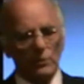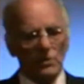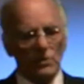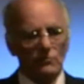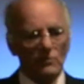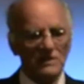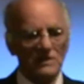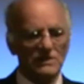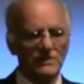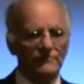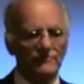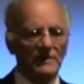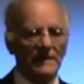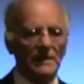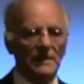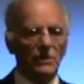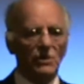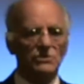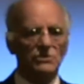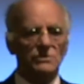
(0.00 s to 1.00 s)

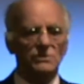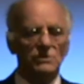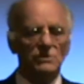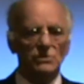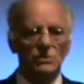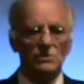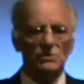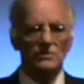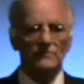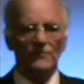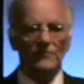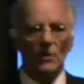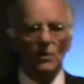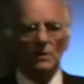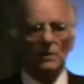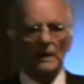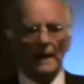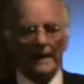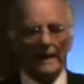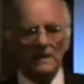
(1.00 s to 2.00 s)
progressively lost the use of
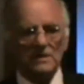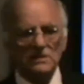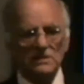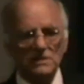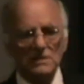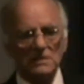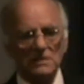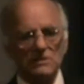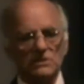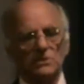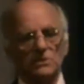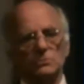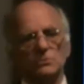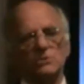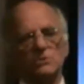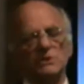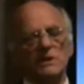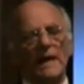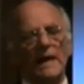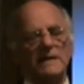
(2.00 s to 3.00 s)
her legs until
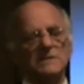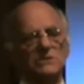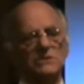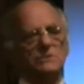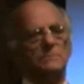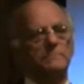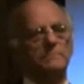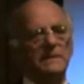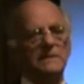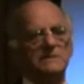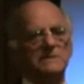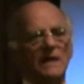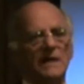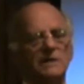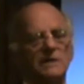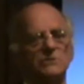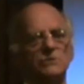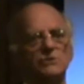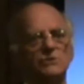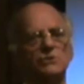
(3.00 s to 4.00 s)
she had to be
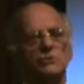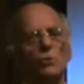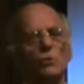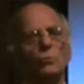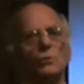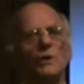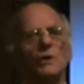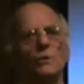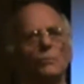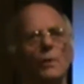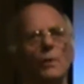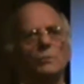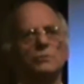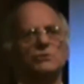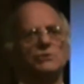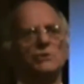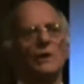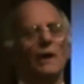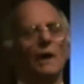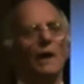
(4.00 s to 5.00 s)
taken to school in a
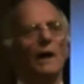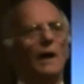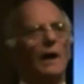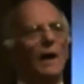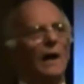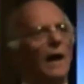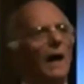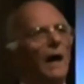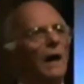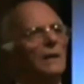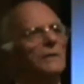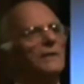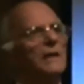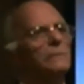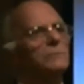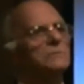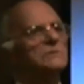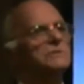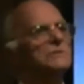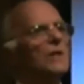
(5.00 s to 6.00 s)
wheelchair. And
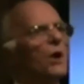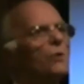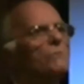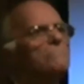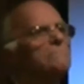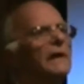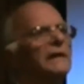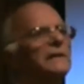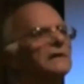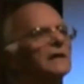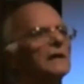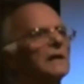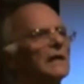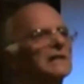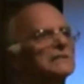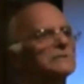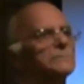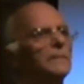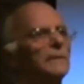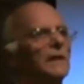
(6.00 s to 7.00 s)
there was no medical
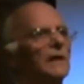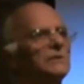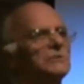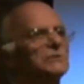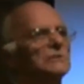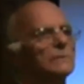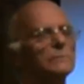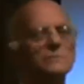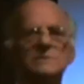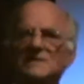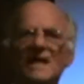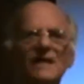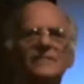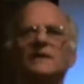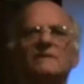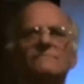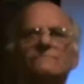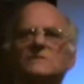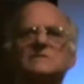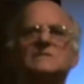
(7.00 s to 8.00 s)
explanation, there was
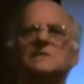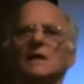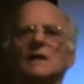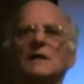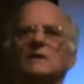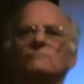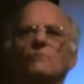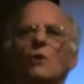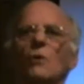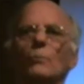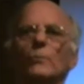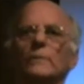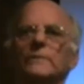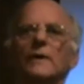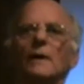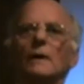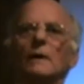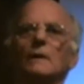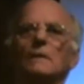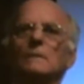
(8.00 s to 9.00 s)
nothing physically wrong
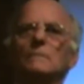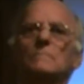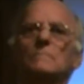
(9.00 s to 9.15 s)
with her.